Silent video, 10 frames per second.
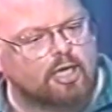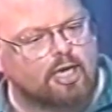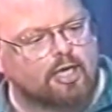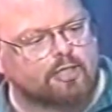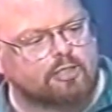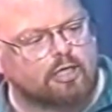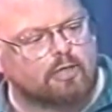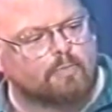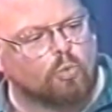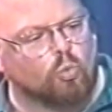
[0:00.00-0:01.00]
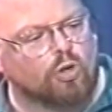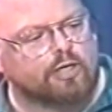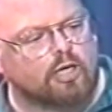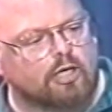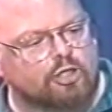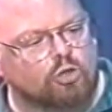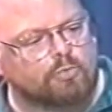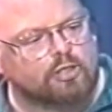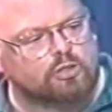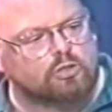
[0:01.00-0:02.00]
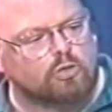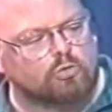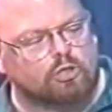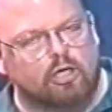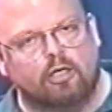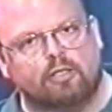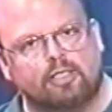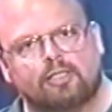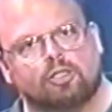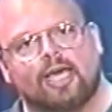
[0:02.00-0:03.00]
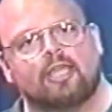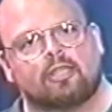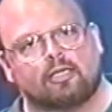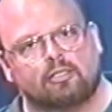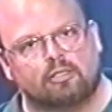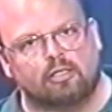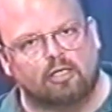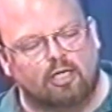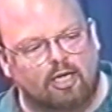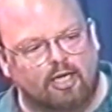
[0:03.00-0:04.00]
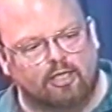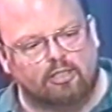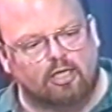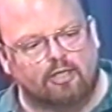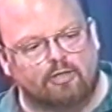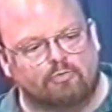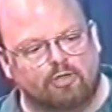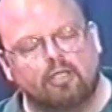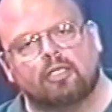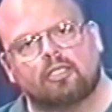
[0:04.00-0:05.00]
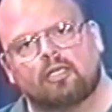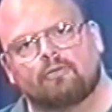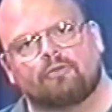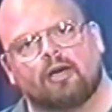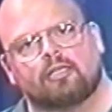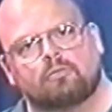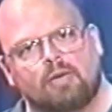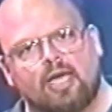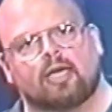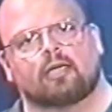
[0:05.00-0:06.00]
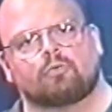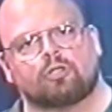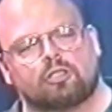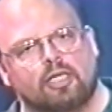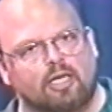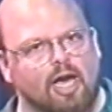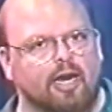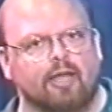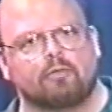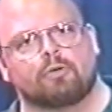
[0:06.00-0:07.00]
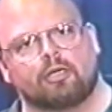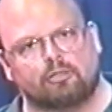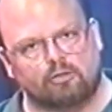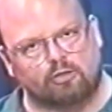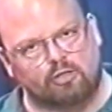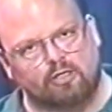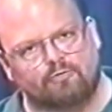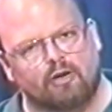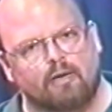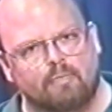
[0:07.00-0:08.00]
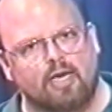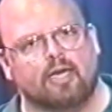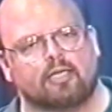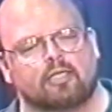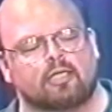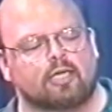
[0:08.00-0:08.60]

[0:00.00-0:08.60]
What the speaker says: And what a humanist does, he's an atheist, and that really deifies man. When you take God out of the picture, you deify man.